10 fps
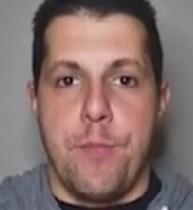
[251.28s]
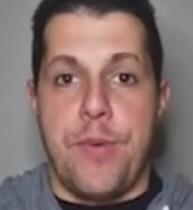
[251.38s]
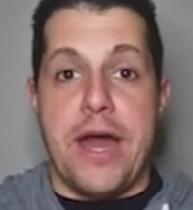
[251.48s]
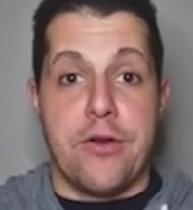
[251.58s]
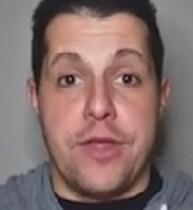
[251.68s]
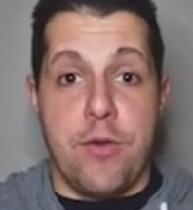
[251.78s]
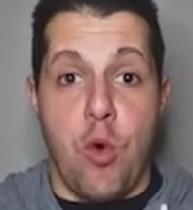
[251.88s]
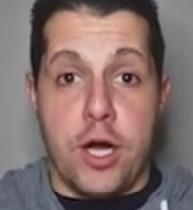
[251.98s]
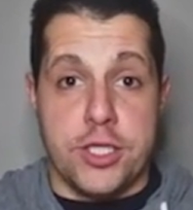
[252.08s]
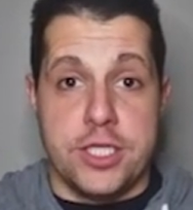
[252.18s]
better than
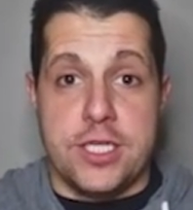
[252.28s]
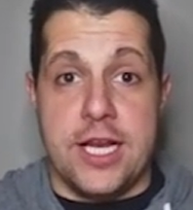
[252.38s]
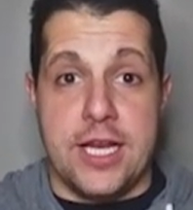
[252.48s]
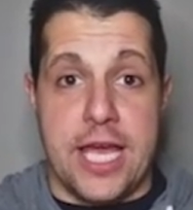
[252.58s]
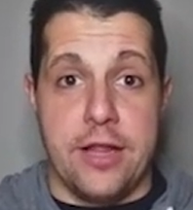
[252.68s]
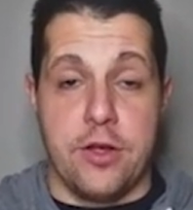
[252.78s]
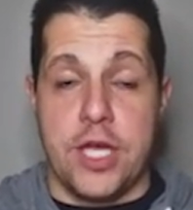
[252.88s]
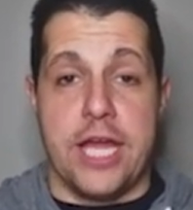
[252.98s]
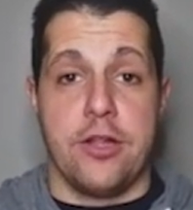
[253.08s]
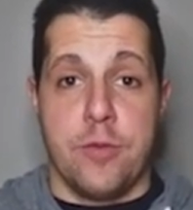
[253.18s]
Washington and Kalen
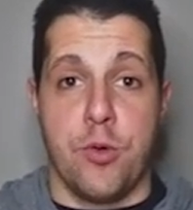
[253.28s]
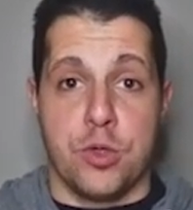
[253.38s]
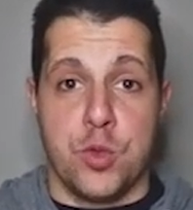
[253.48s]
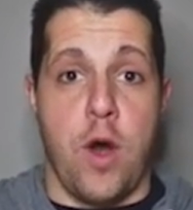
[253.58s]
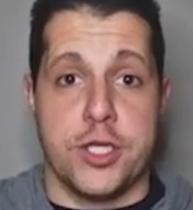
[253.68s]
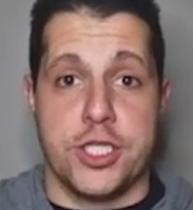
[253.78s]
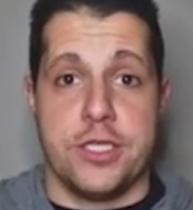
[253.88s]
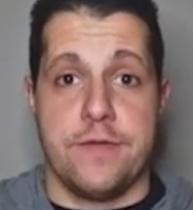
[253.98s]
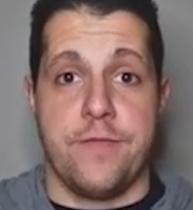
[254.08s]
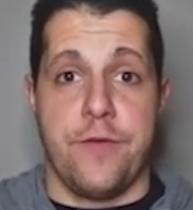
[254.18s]
DeBoer's
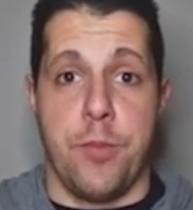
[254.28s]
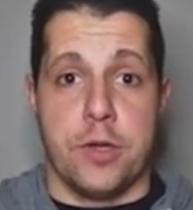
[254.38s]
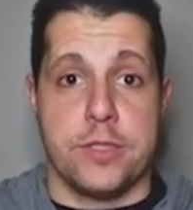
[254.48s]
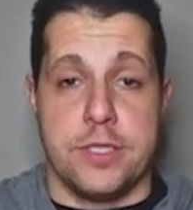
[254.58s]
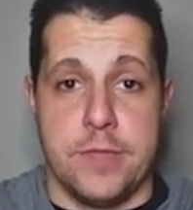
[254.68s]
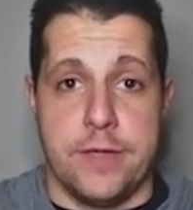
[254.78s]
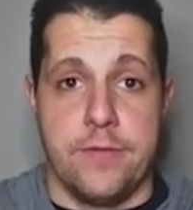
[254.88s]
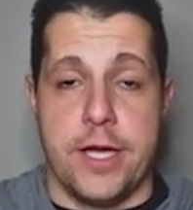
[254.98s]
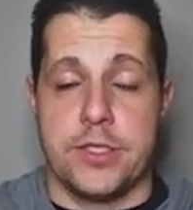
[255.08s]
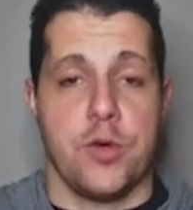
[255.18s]
Washington football team did, right?